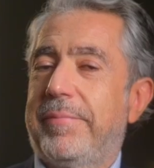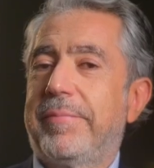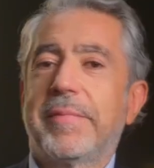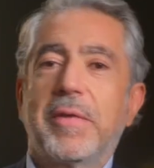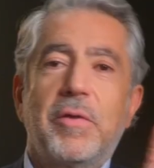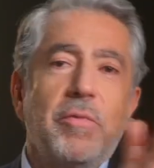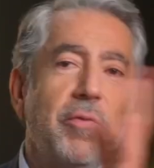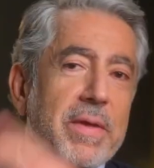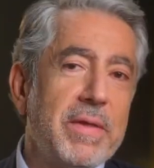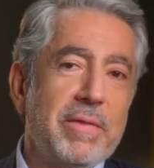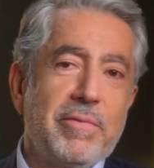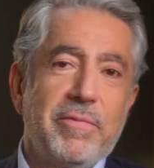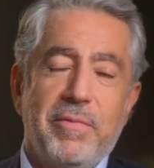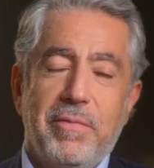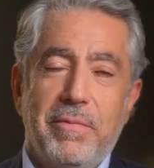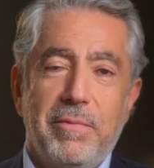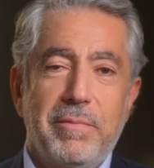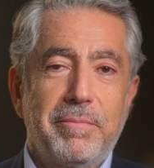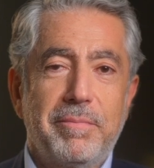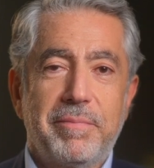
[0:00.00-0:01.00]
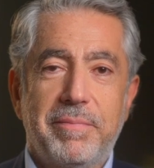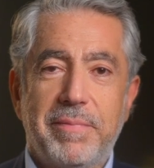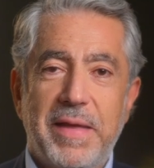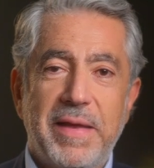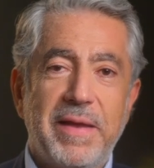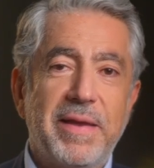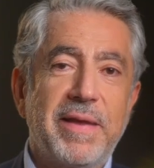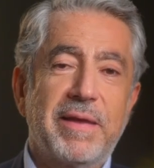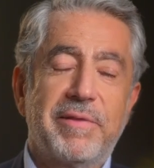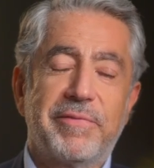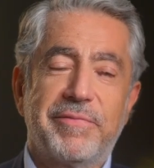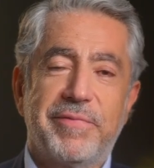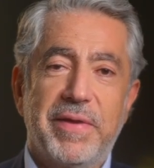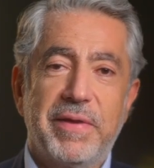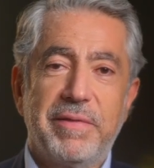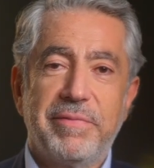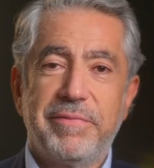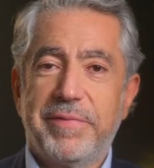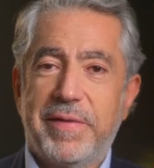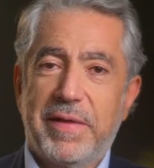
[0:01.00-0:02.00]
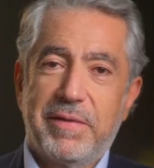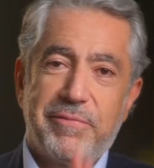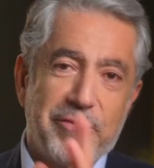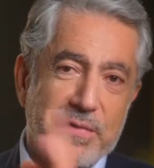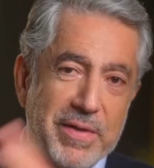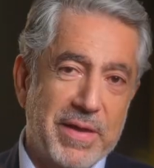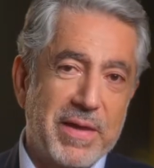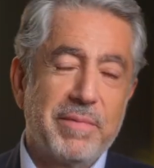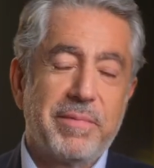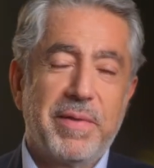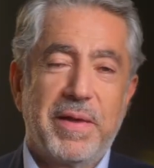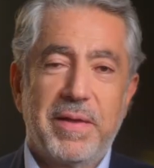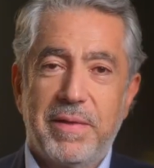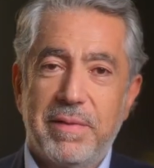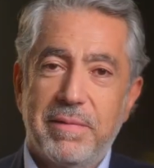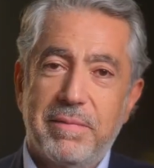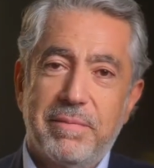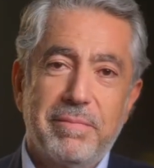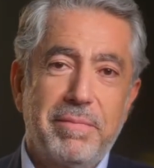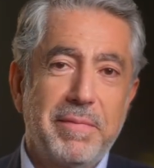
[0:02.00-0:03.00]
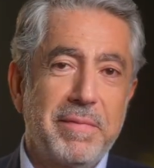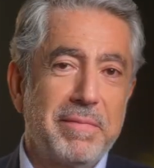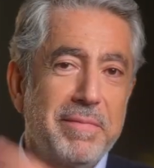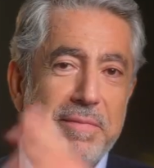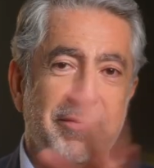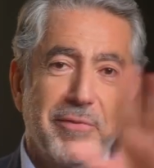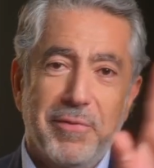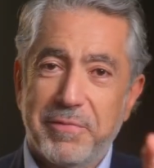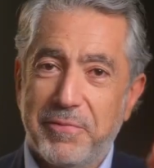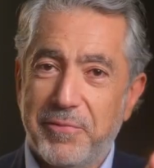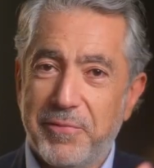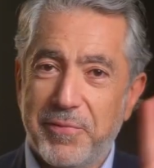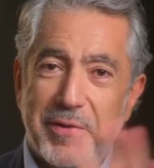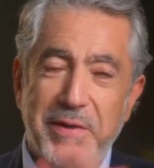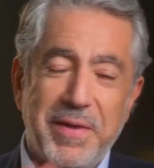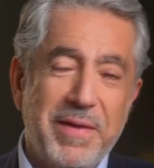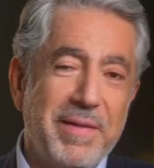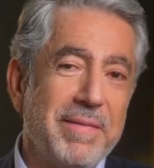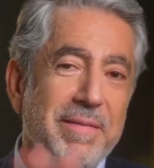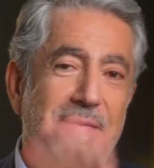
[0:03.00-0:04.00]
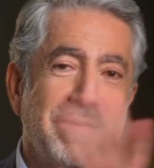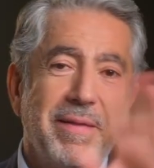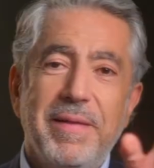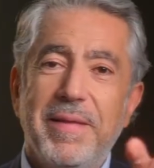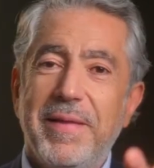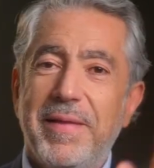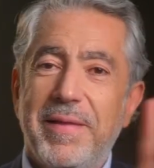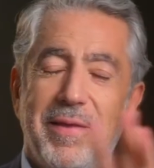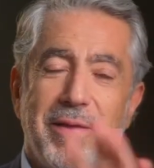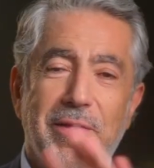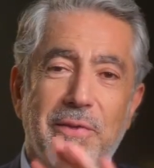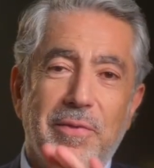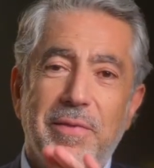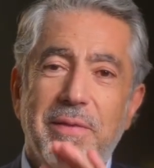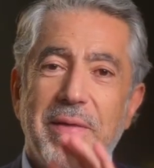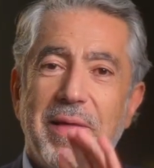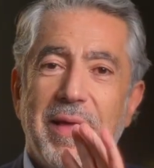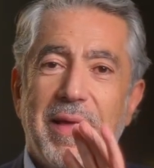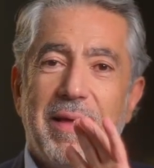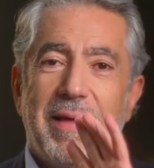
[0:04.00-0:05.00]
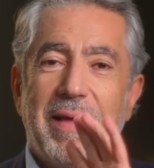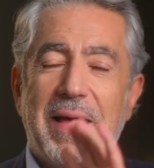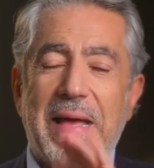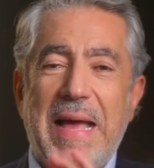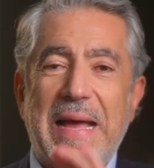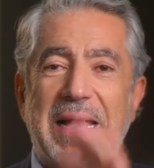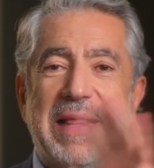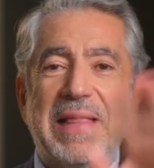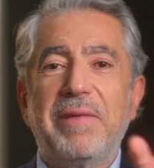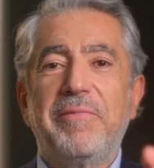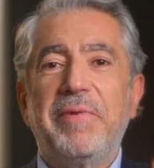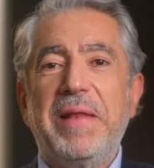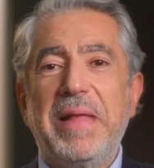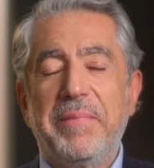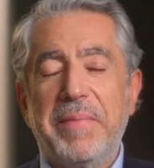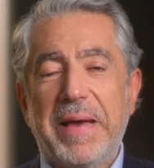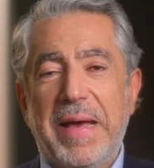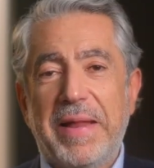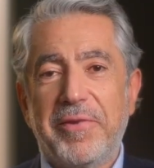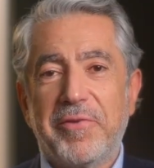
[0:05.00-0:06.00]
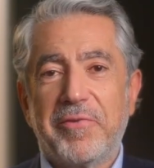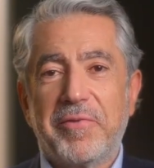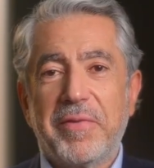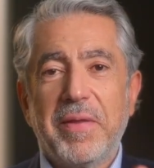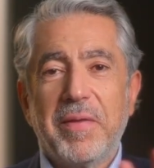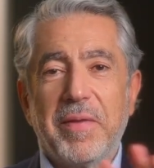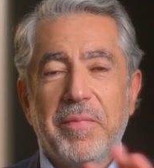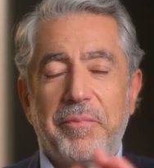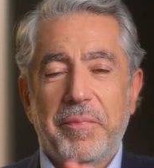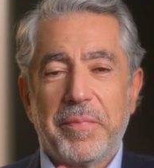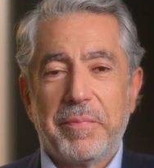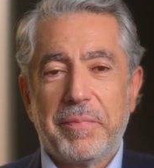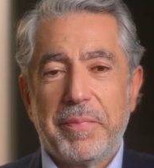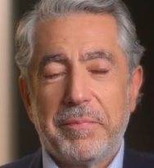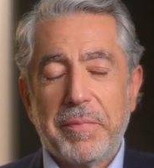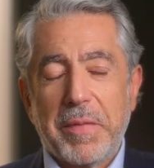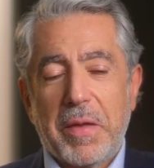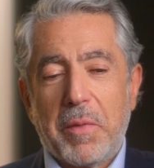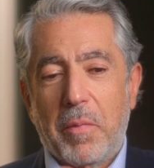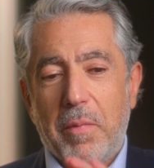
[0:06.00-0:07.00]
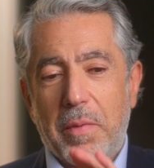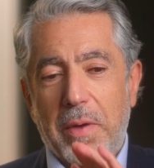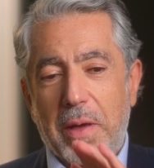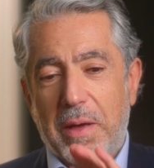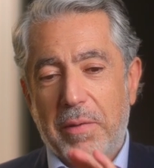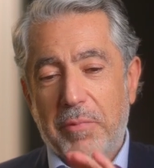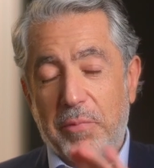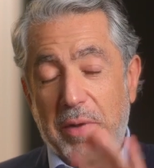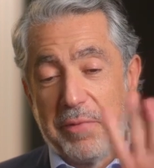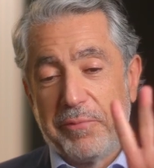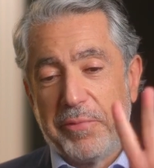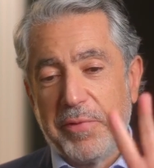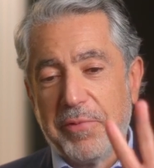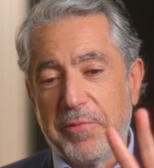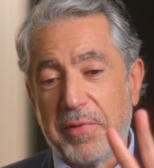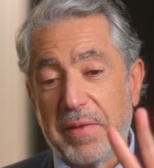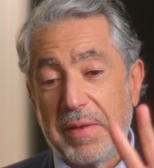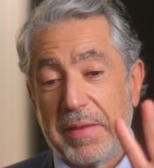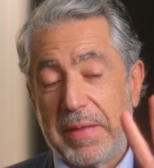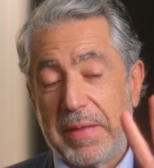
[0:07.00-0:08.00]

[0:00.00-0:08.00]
go into index funds and forget about it. Don't worry, you know, actively managed. Well, first of all,